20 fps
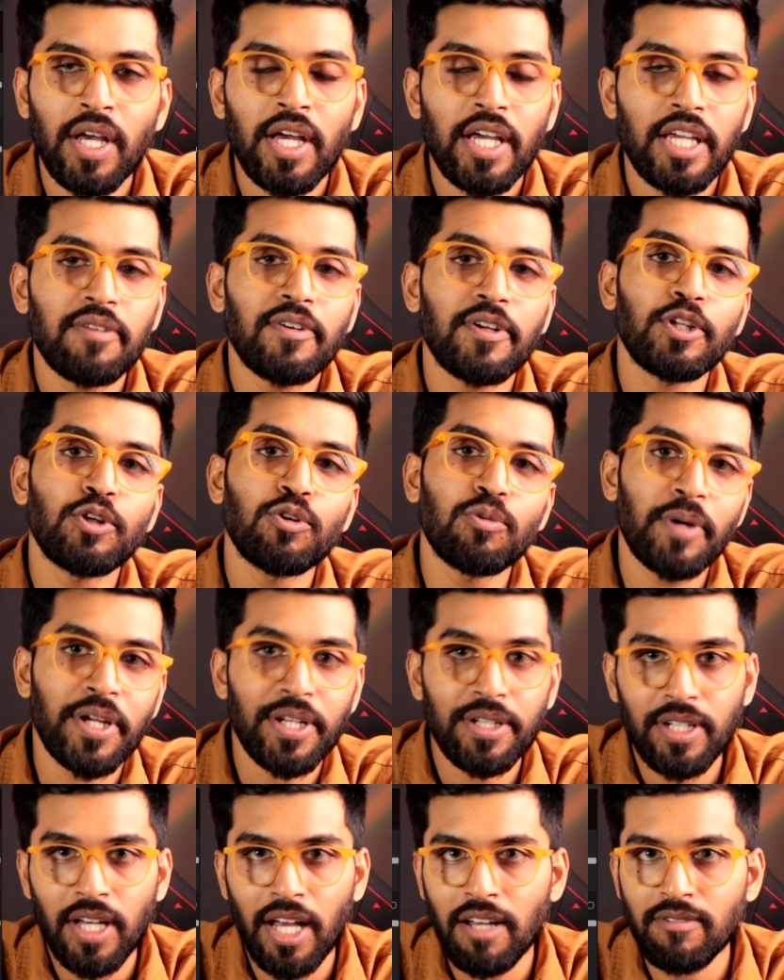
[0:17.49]
Even you
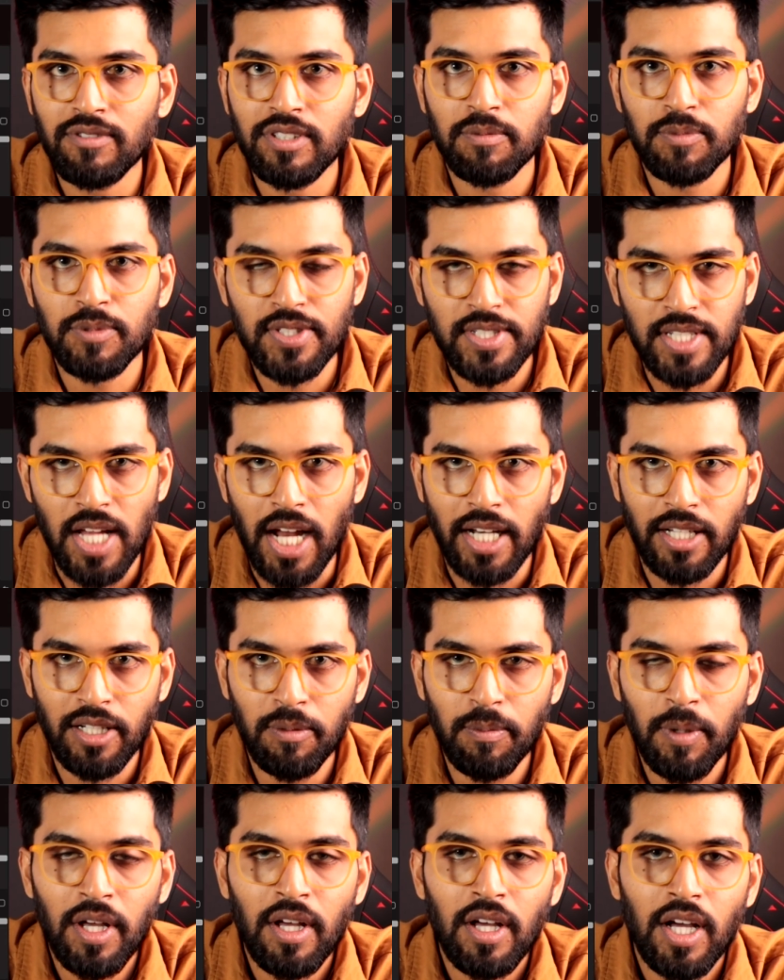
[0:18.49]
might have some
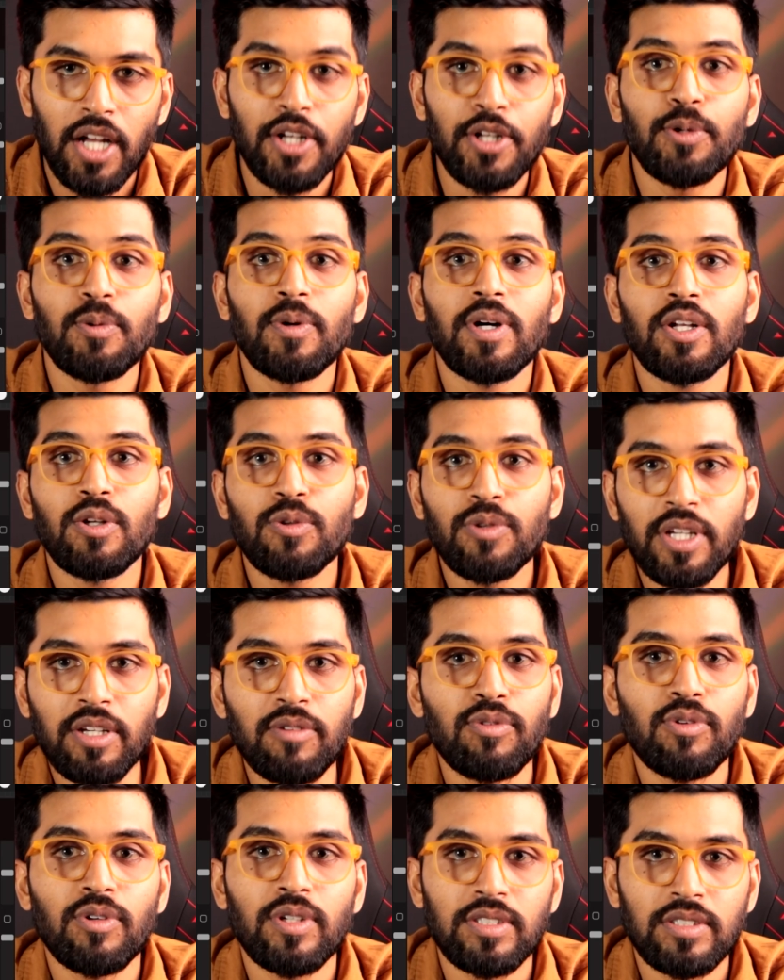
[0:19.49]
startup and you are looking
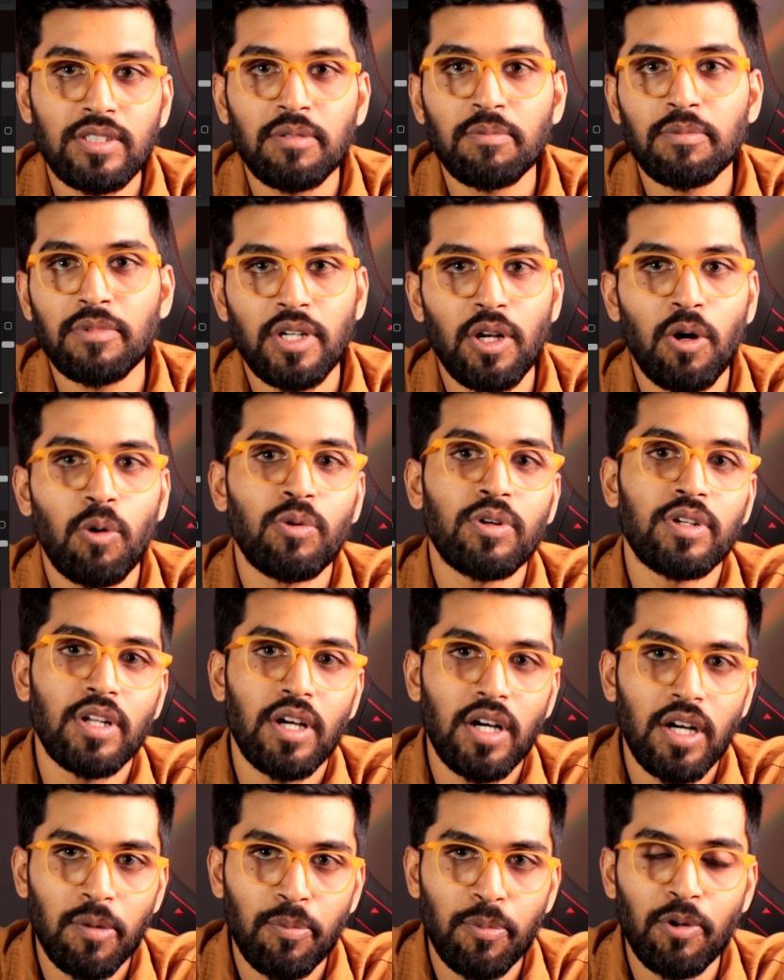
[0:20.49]
for some cloud
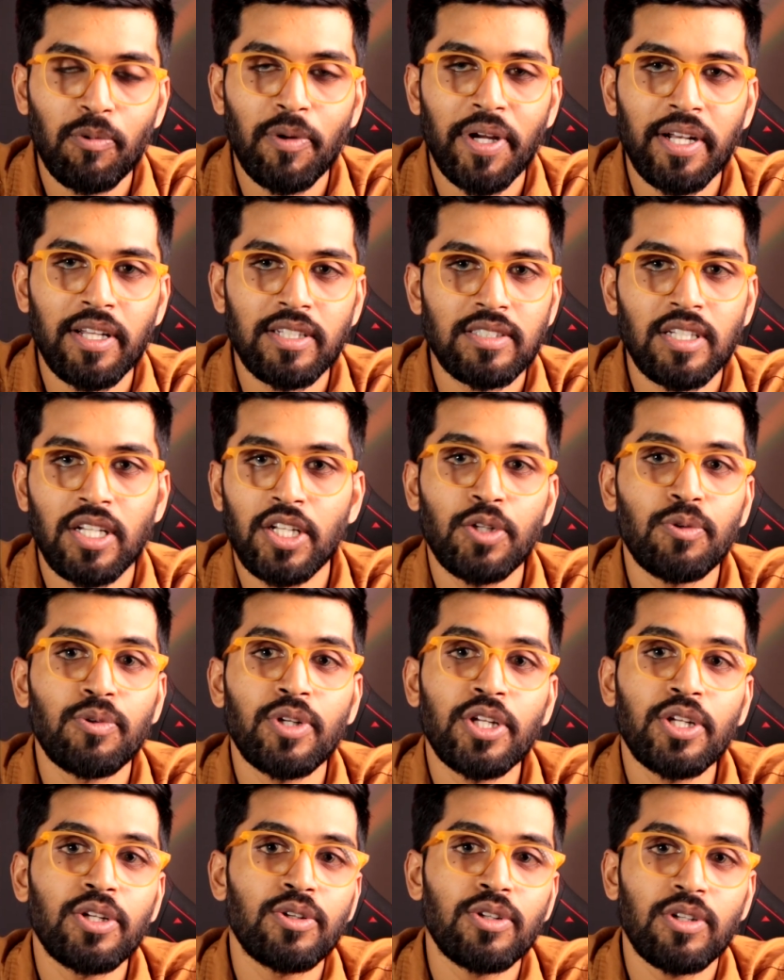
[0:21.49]
providers and you
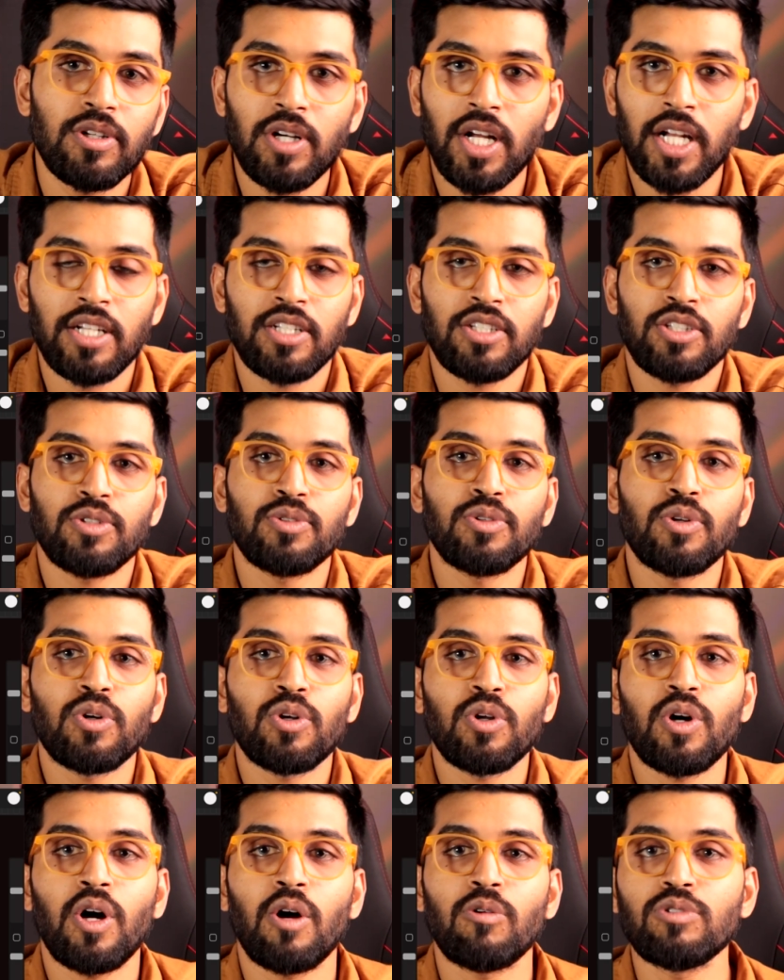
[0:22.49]
don't
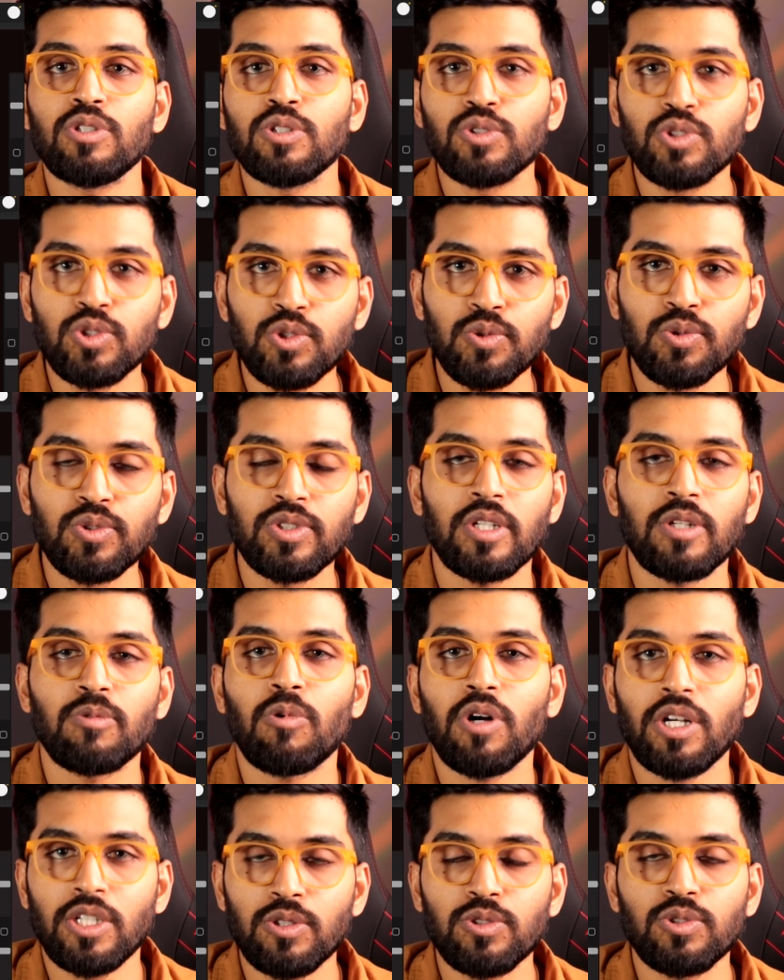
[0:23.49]
know how to choose and
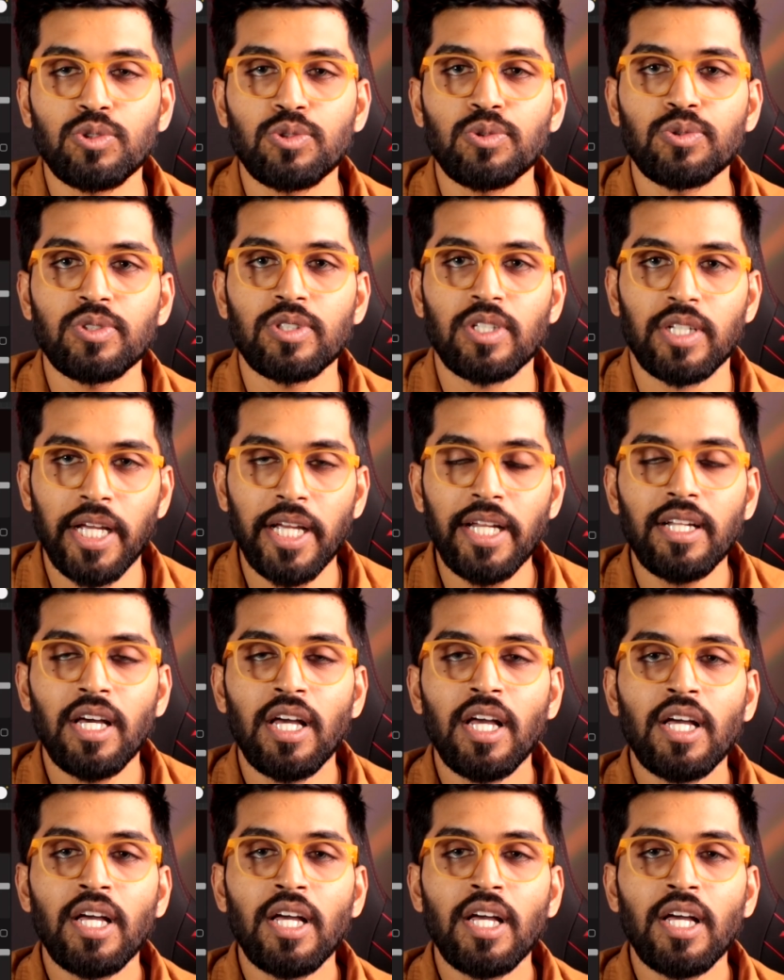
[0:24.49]
what to choose, right?